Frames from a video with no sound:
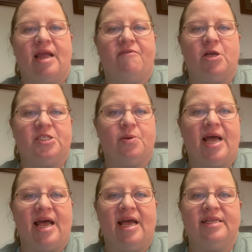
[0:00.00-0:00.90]
also
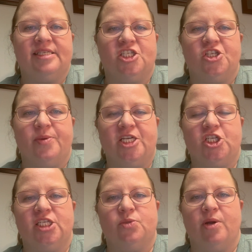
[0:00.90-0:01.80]
had
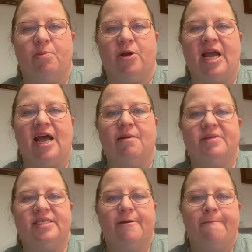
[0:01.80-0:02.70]
situations where perhaps